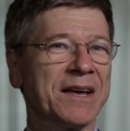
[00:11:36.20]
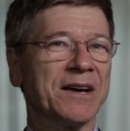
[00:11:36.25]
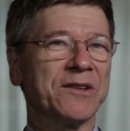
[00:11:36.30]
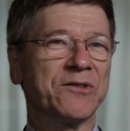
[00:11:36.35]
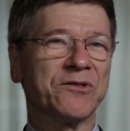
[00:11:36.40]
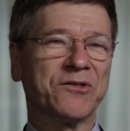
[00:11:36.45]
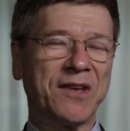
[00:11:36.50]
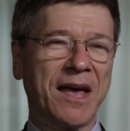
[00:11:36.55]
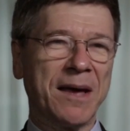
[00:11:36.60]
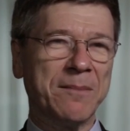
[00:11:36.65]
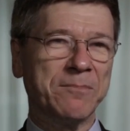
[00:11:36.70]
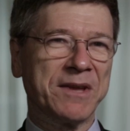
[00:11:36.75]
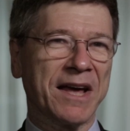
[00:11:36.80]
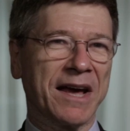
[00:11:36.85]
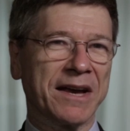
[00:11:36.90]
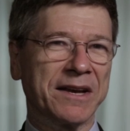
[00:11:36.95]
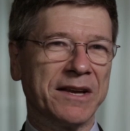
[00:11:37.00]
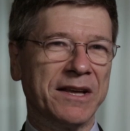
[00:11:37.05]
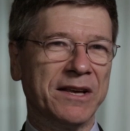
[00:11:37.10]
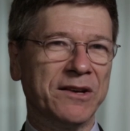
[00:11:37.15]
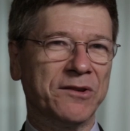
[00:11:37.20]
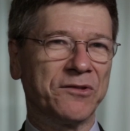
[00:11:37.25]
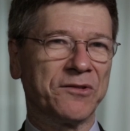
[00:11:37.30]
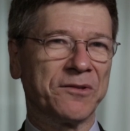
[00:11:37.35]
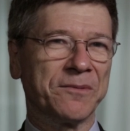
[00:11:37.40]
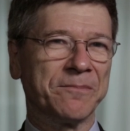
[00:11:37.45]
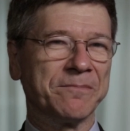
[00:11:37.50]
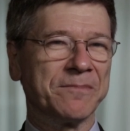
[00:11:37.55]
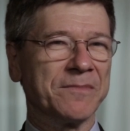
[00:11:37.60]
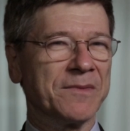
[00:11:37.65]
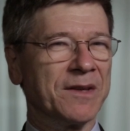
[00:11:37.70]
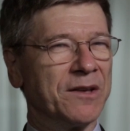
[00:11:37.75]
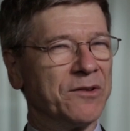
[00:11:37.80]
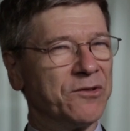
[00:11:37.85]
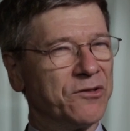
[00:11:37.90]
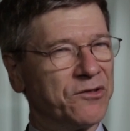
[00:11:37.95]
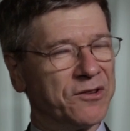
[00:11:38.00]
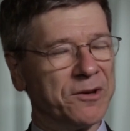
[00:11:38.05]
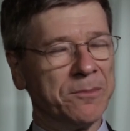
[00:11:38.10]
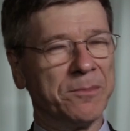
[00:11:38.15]
Same techniques,
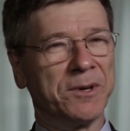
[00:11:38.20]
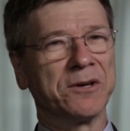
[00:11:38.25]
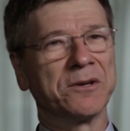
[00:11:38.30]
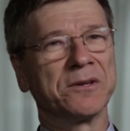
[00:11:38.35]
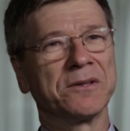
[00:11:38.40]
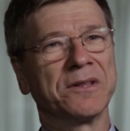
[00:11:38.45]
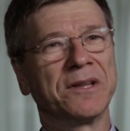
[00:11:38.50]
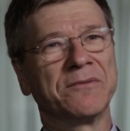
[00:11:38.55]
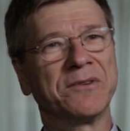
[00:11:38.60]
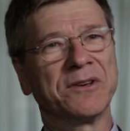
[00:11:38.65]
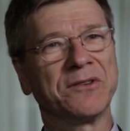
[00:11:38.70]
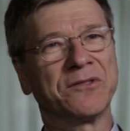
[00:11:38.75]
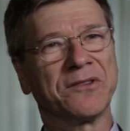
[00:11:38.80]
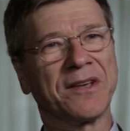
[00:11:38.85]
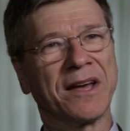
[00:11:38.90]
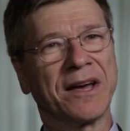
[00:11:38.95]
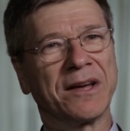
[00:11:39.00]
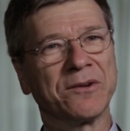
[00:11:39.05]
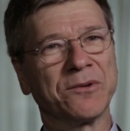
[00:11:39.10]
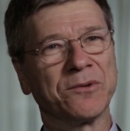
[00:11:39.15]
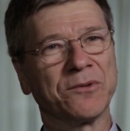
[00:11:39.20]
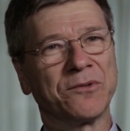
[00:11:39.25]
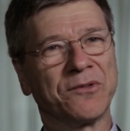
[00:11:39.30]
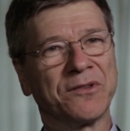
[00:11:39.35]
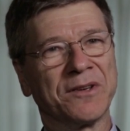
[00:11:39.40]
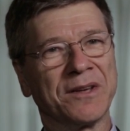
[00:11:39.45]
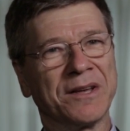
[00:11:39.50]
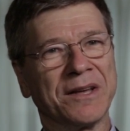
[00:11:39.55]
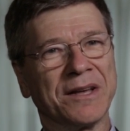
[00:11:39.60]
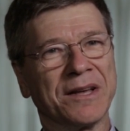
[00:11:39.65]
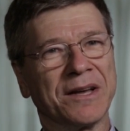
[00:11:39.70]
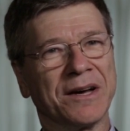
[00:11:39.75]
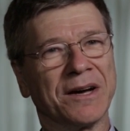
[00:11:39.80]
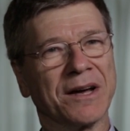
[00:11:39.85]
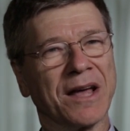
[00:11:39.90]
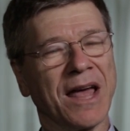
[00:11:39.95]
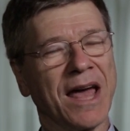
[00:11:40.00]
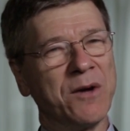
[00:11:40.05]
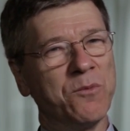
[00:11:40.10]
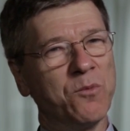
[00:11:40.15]
similar living standards,
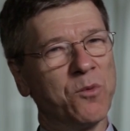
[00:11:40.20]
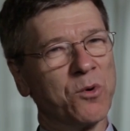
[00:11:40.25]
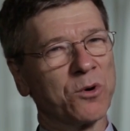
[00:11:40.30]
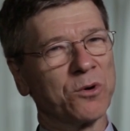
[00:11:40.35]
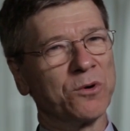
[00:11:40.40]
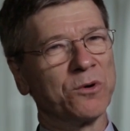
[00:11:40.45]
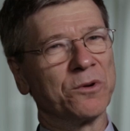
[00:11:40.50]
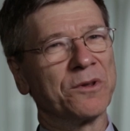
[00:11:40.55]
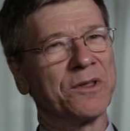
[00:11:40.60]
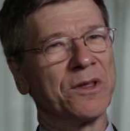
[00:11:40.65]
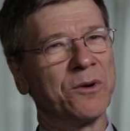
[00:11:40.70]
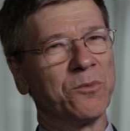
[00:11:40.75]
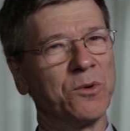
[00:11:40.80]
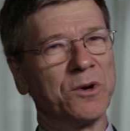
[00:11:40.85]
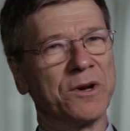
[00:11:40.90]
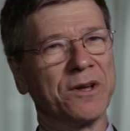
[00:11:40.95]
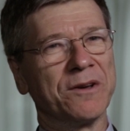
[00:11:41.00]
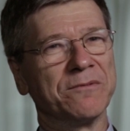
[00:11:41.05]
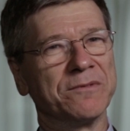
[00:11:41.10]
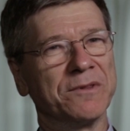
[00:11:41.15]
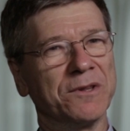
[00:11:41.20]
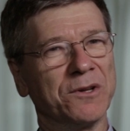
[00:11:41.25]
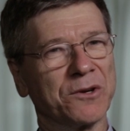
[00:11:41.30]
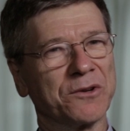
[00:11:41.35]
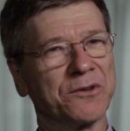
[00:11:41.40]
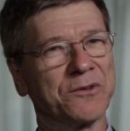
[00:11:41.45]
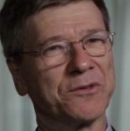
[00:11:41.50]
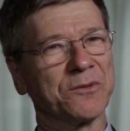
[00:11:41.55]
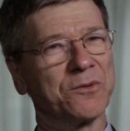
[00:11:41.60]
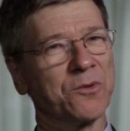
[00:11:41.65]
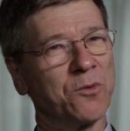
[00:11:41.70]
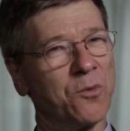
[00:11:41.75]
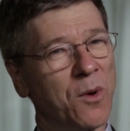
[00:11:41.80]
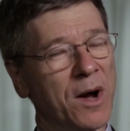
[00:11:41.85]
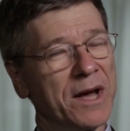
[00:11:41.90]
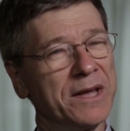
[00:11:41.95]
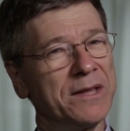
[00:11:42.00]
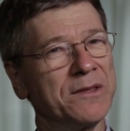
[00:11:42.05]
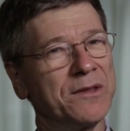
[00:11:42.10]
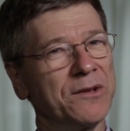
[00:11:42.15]
uh, a world that would have looked
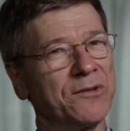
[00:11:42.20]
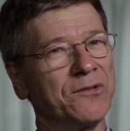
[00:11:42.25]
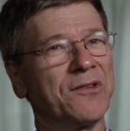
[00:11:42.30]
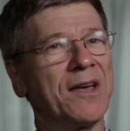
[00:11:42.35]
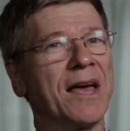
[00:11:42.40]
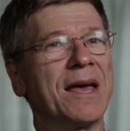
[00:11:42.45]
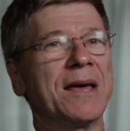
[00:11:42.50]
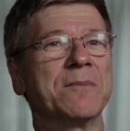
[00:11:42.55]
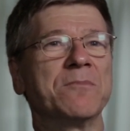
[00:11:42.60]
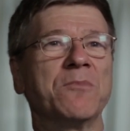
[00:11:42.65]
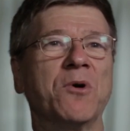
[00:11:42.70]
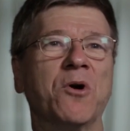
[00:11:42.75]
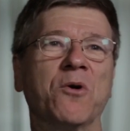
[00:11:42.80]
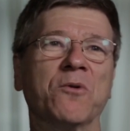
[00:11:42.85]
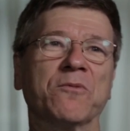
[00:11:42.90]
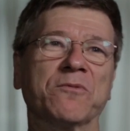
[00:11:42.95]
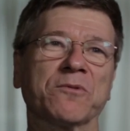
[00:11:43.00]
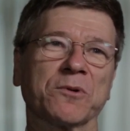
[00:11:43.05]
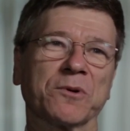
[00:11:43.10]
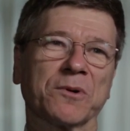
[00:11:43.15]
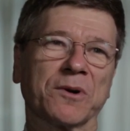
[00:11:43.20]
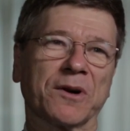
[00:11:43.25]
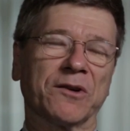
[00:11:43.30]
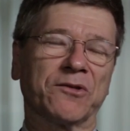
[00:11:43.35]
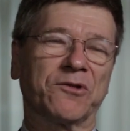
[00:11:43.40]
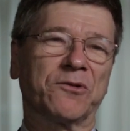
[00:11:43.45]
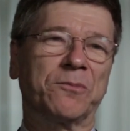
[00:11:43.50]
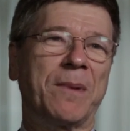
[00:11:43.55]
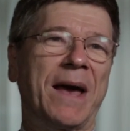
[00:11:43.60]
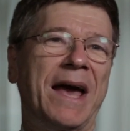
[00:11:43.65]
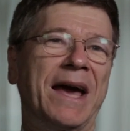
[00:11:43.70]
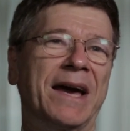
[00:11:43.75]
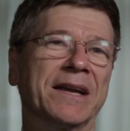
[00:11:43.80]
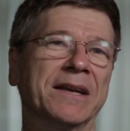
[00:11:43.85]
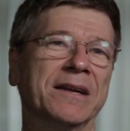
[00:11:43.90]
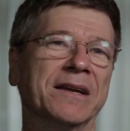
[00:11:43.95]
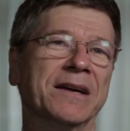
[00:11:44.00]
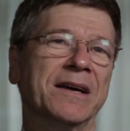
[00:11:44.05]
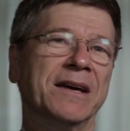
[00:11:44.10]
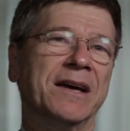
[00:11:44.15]
quite the same over a
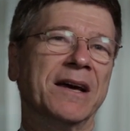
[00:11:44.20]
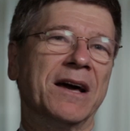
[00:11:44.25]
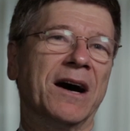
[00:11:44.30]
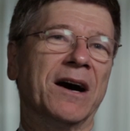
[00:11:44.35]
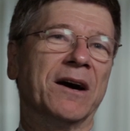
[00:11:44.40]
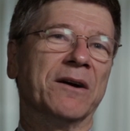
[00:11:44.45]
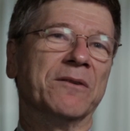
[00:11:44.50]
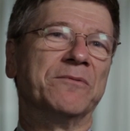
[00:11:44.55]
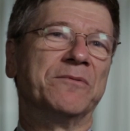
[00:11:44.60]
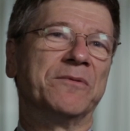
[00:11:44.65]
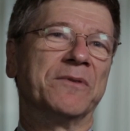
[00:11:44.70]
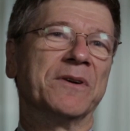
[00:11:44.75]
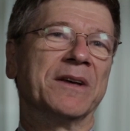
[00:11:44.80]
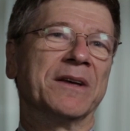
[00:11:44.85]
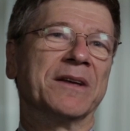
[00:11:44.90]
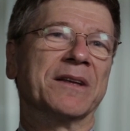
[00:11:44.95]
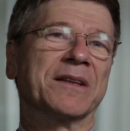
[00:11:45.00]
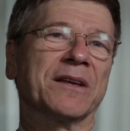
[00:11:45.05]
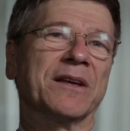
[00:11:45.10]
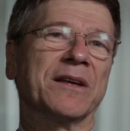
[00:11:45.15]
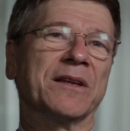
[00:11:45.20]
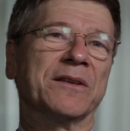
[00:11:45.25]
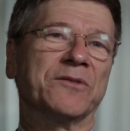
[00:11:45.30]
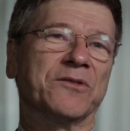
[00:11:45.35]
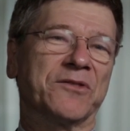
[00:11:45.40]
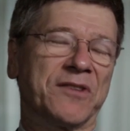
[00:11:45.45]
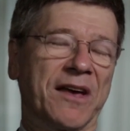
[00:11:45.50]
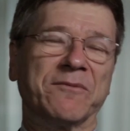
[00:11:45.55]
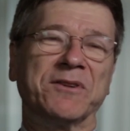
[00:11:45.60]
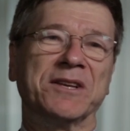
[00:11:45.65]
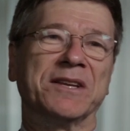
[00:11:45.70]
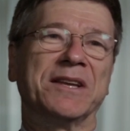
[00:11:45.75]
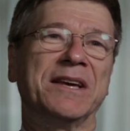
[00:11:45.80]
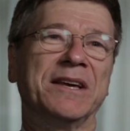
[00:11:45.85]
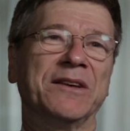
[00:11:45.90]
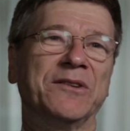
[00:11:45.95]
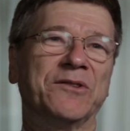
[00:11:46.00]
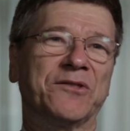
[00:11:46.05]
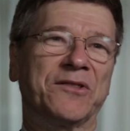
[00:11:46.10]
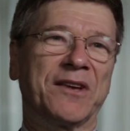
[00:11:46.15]
span of
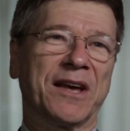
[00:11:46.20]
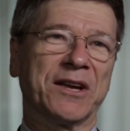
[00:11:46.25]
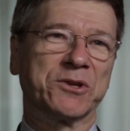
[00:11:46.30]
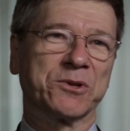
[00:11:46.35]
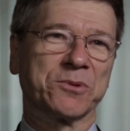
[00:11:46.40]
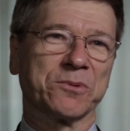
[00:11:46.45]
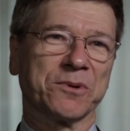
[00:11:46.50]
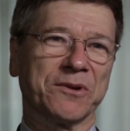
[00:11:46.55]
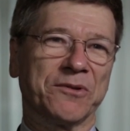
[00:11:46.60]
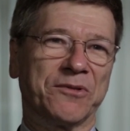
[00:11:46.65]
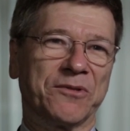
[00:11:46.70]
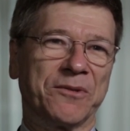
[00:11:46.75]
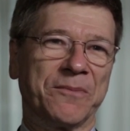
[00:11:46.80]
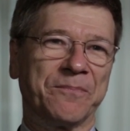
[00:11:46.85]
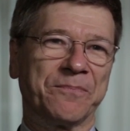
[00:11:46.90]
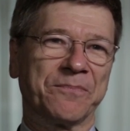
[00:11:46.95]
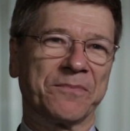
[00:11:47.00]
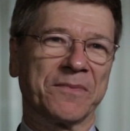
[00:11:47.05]
seventeen centuries.